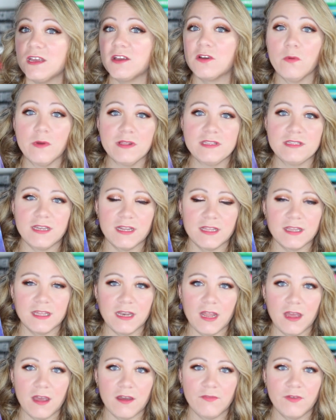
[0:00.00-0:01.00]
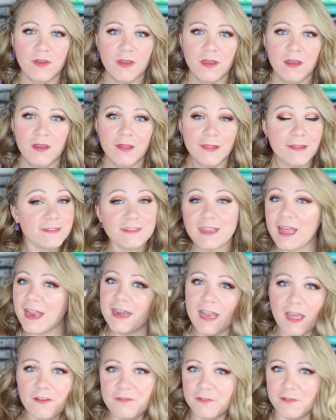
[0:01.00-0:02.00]
and coincidentally enough, there's not
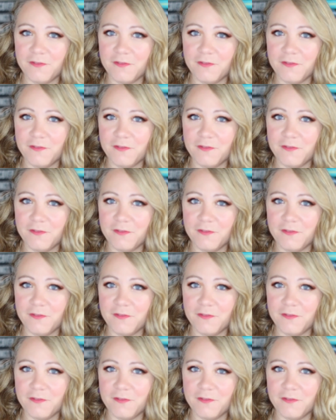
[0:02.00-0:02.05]
enough